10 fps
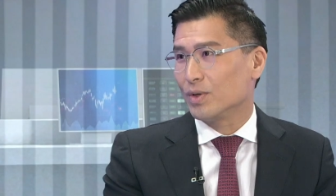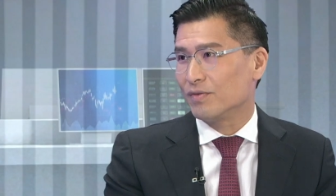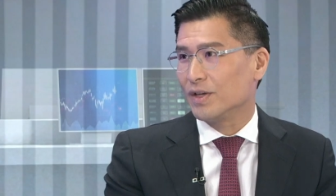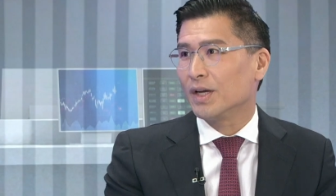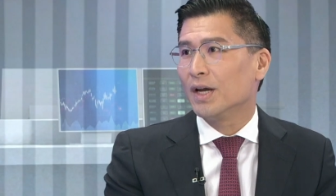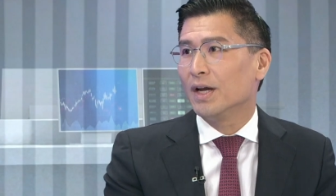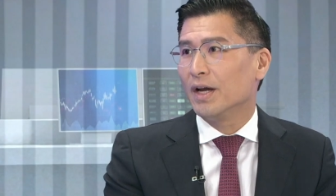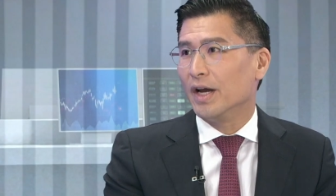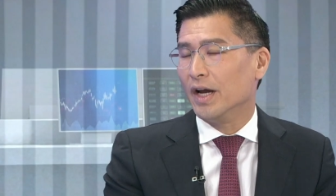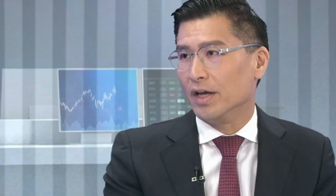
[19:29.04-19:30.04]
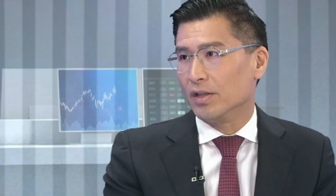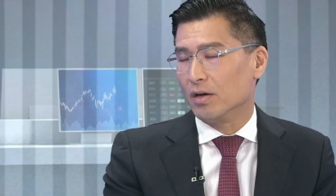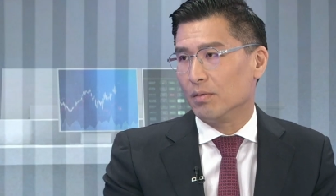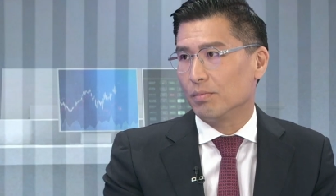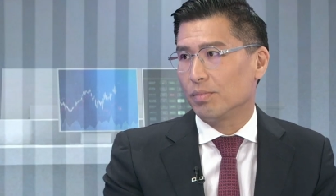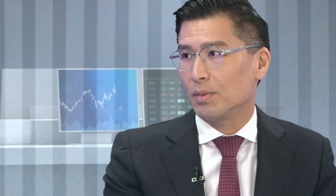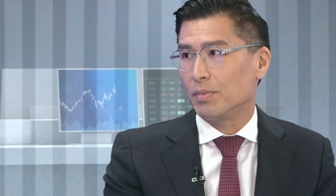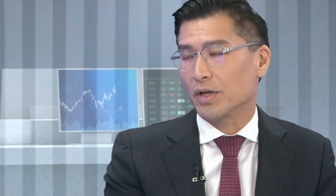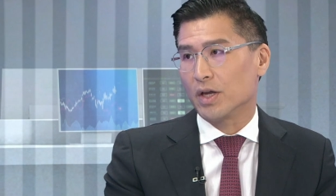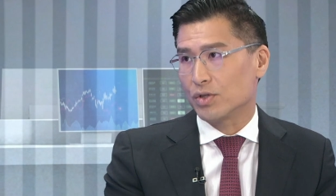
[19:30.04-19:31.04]
one thing, and
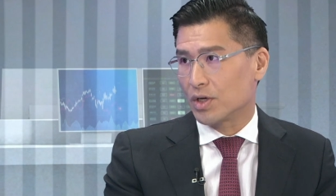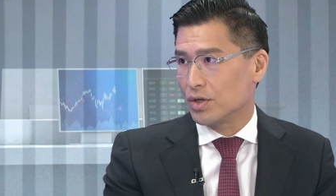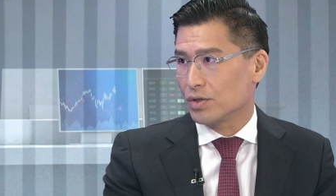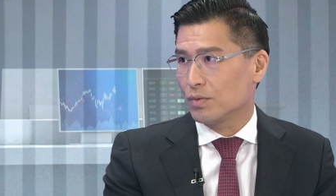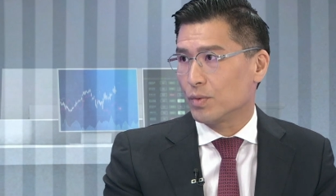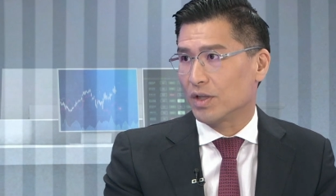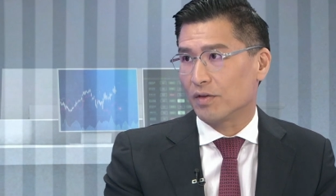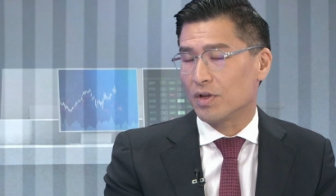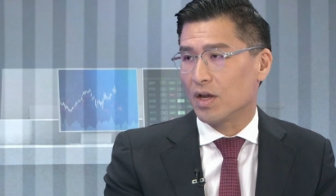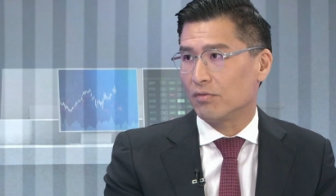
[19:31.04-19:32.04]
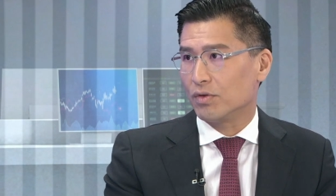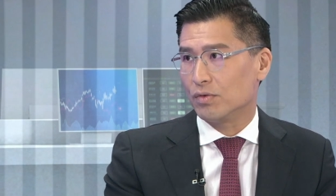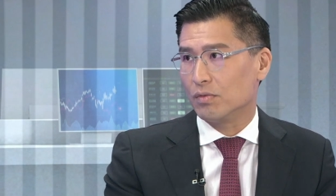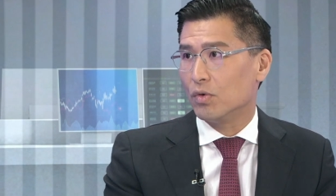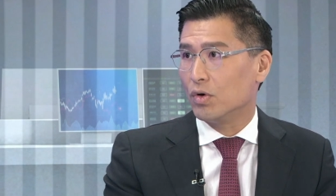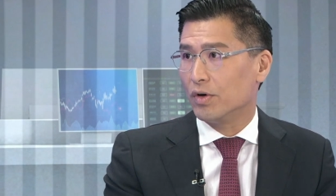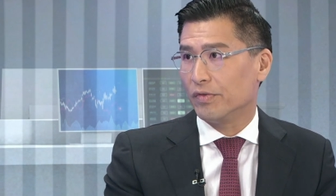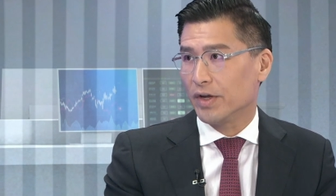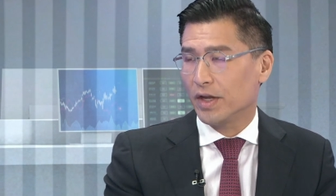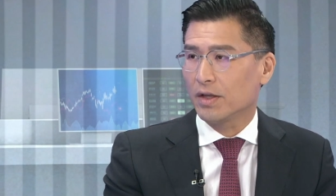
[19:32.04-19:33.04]
public education. We definitely have to do more
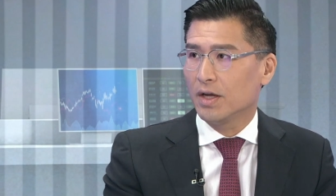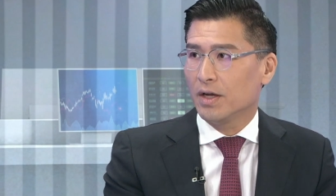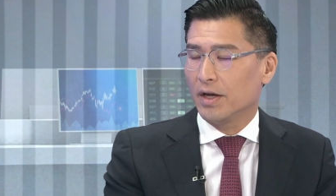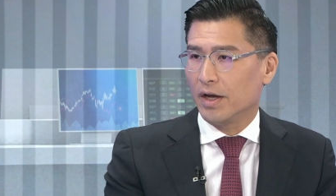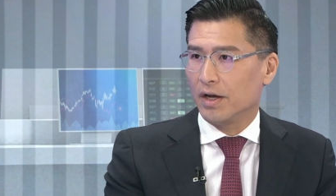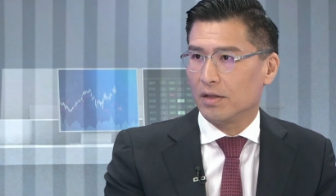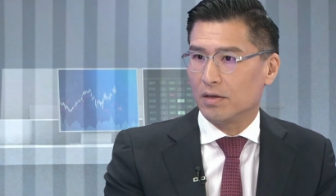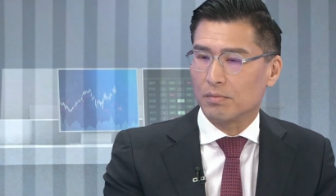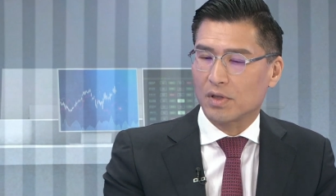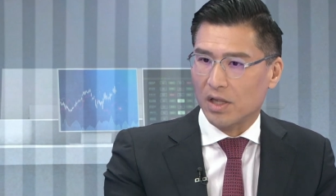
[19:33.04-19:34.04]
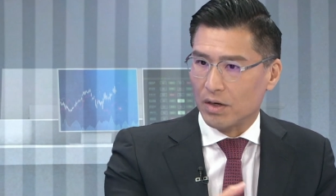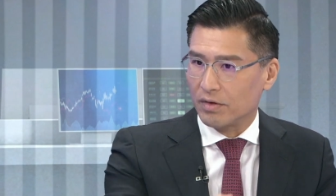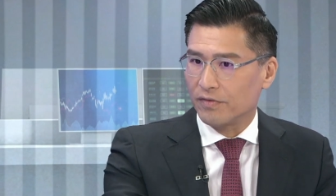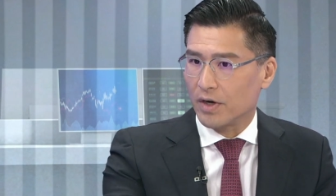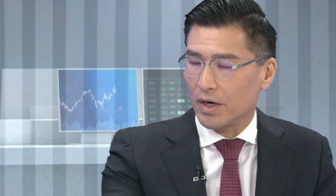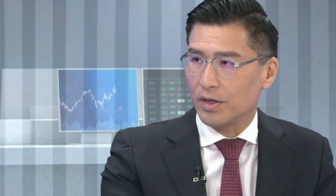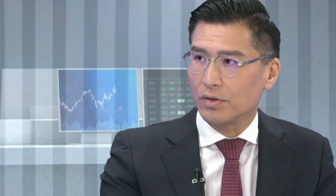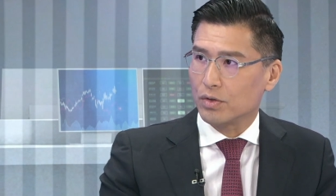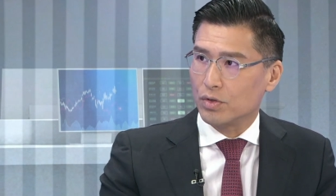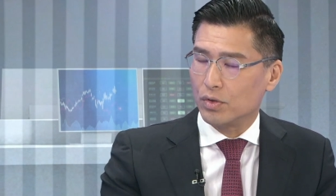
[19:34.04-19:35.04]
on that, and clarify,
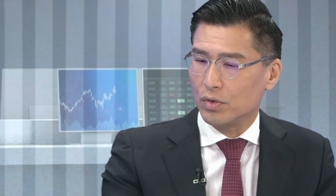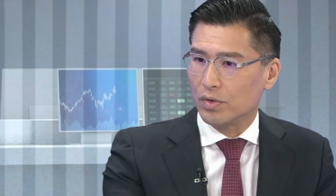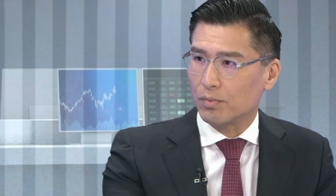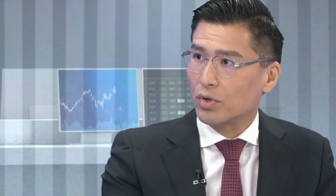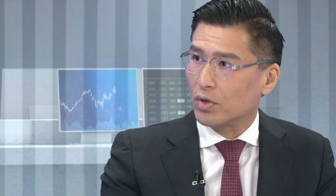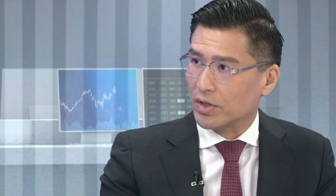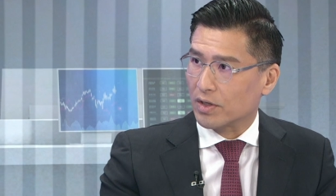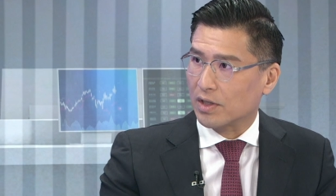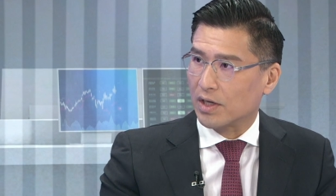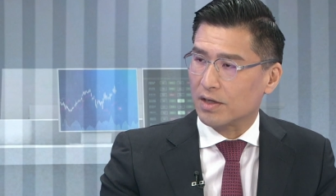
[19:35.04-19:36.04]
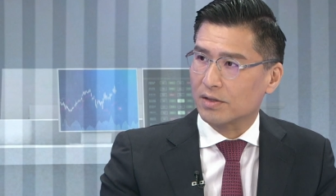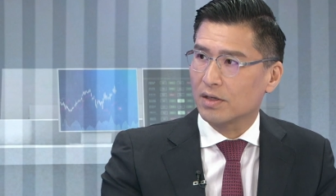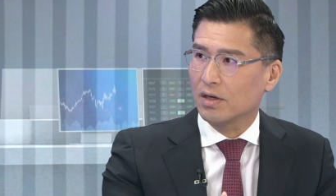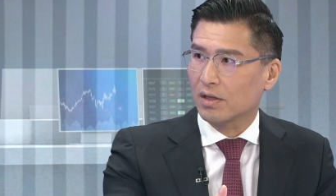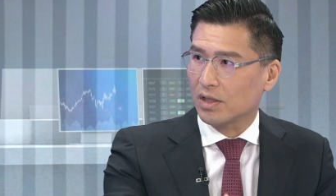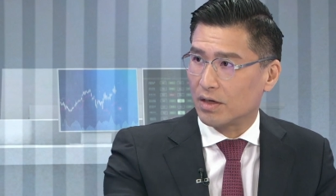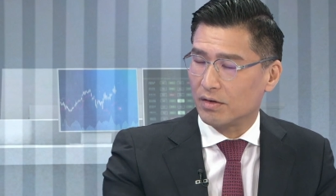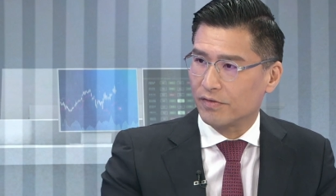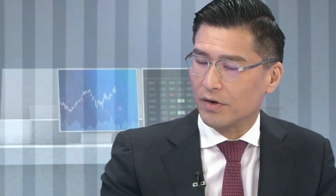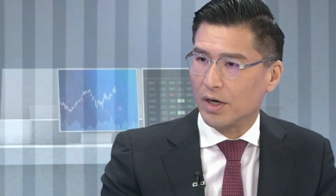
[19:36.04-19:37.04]
the product class
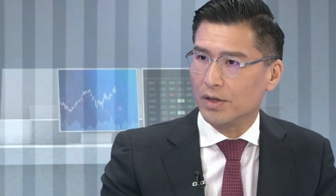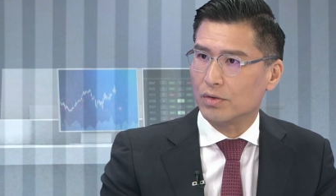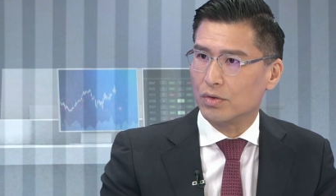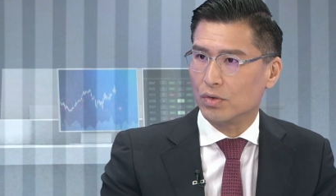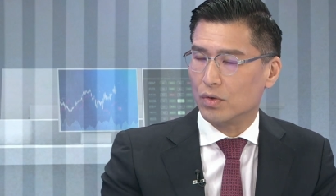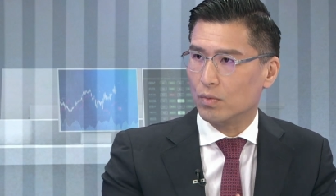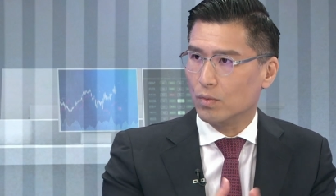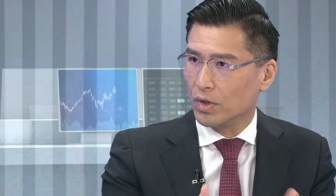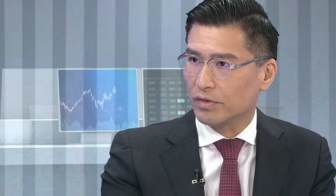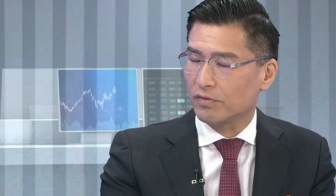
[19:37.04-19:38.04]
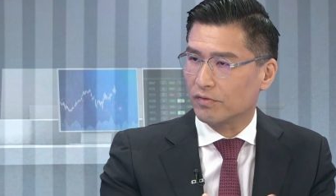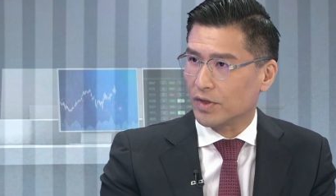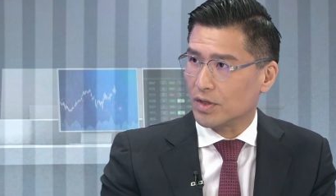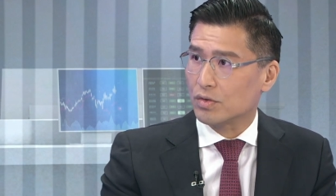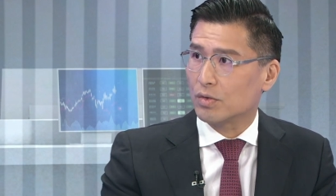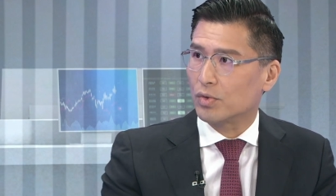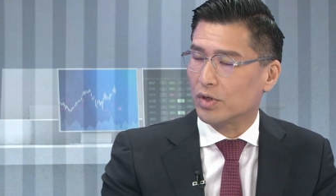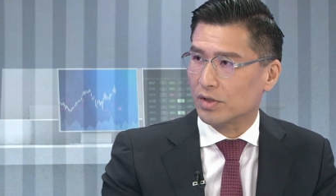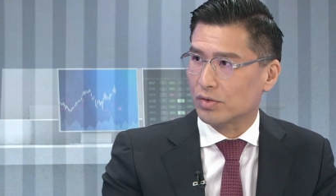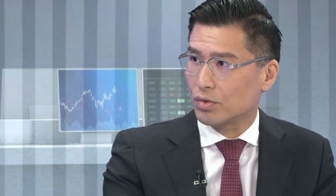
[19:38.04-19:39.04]
clarified, what financial
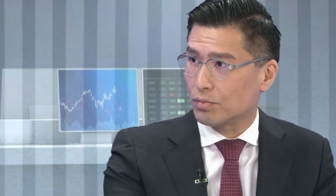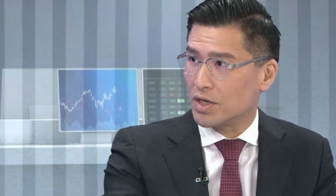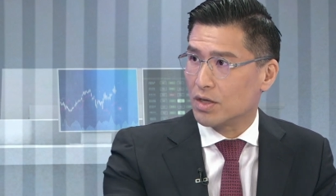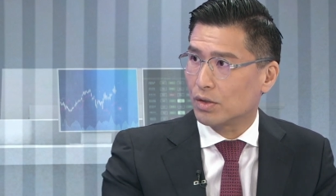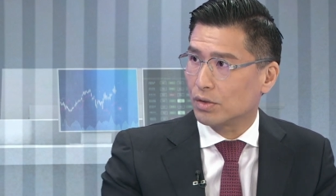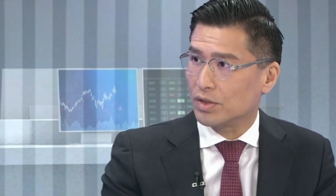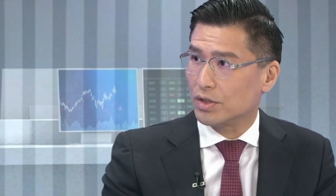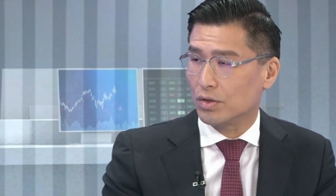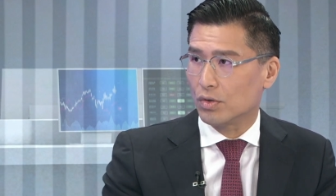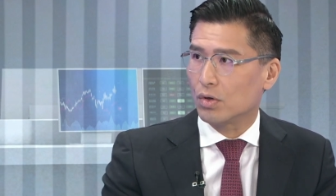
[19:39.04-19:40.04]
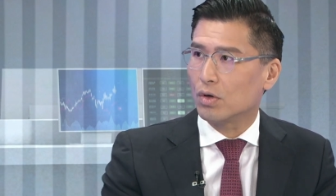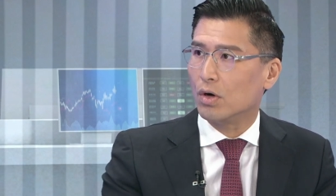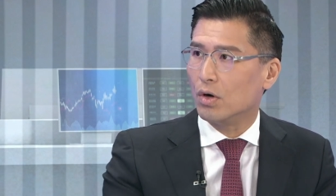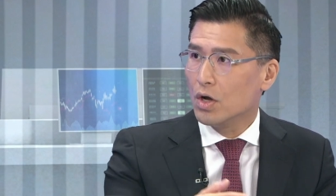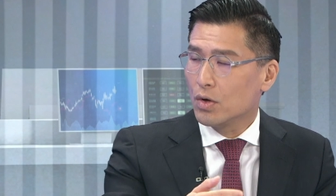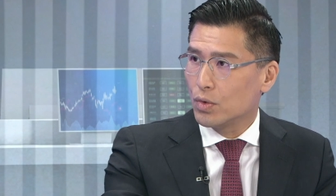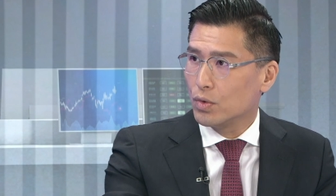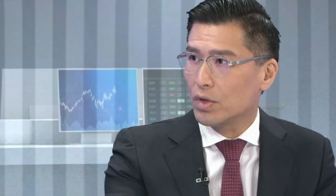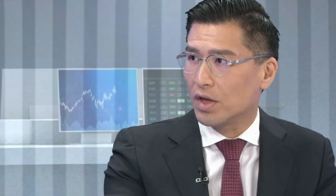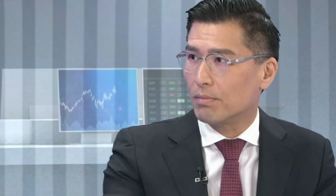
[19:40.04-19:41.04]
products should be included in Hong Kong,
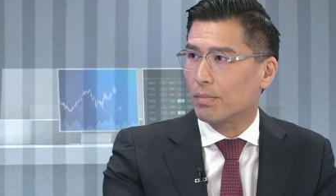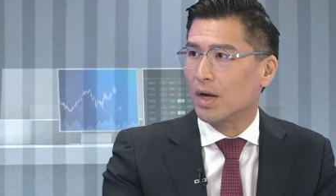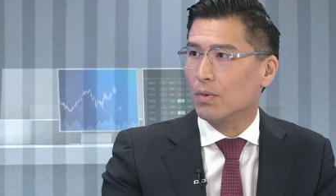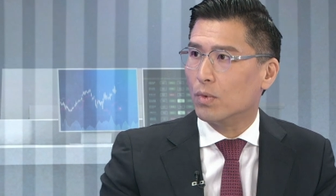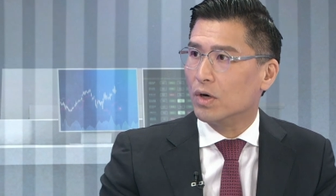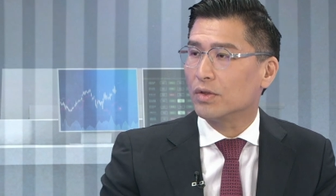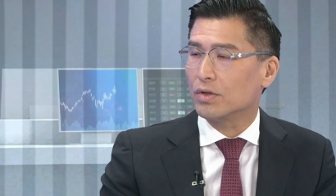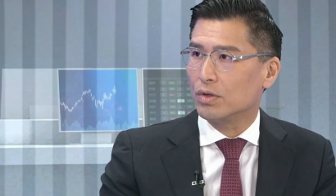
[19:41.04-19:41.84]
who can buy what.